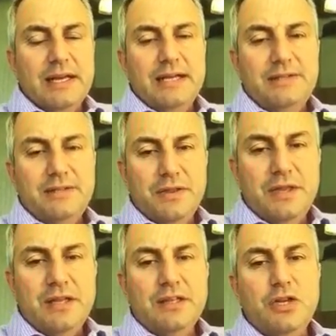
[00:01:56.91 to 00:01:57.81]
It's the
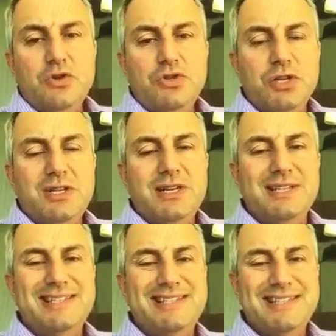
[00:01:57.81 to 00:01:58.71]
thing that you should
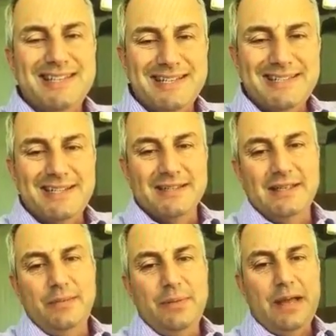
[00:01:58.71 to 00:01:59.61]

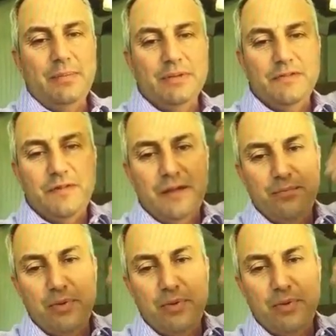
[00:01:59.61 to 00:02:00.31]
consistently be able to find